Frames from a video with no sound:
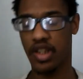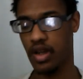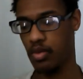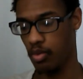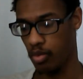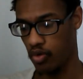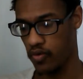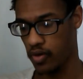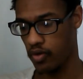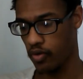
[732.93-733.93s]
Cameron
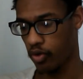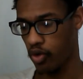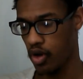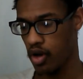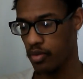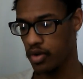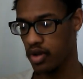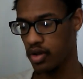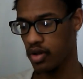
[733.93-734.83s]
movie from